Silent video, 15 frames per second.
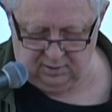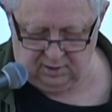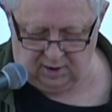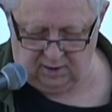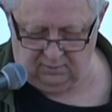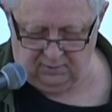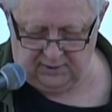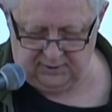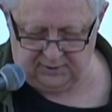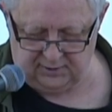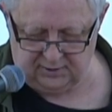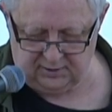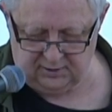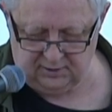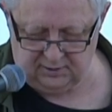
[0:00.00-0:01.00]
I
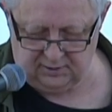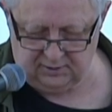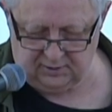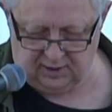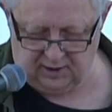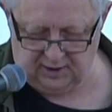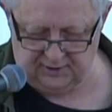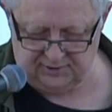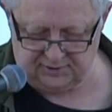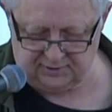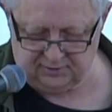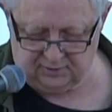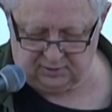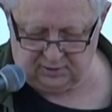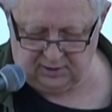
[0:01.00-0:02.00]
went to high
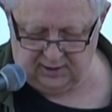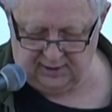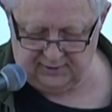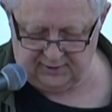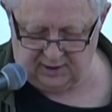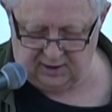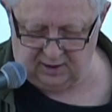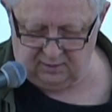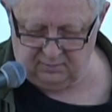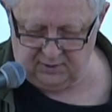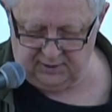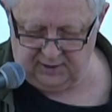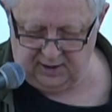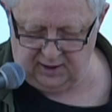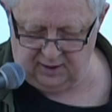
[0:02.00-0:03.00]
school at Isle
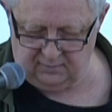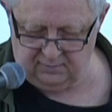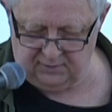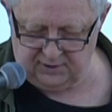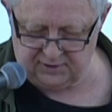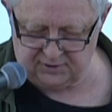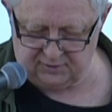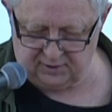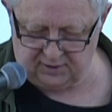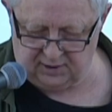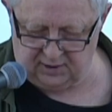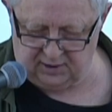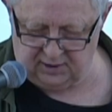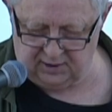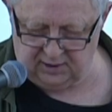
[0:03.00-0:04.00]
Madame District
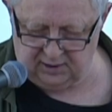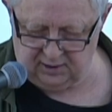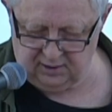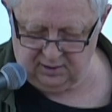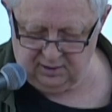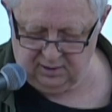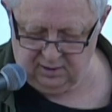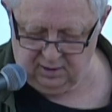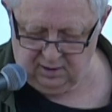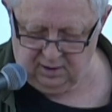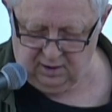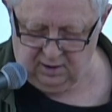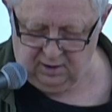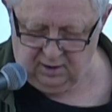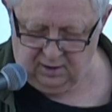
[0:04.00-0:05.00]
High.
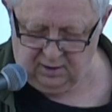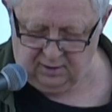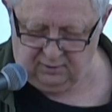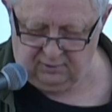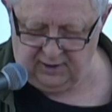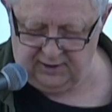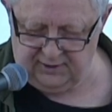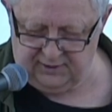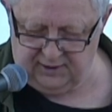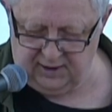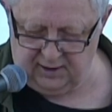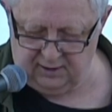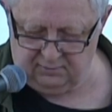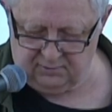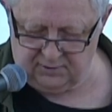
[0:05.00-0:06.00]
Grade
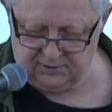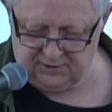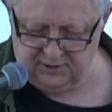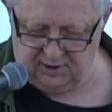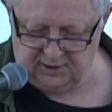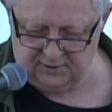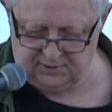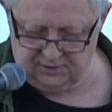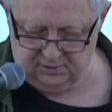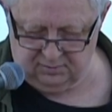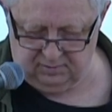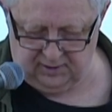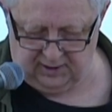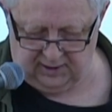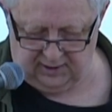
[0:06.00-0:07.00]
10 was not too
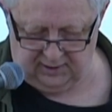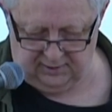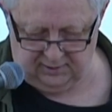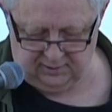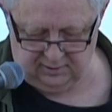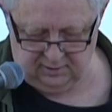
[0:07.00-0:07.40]
bad.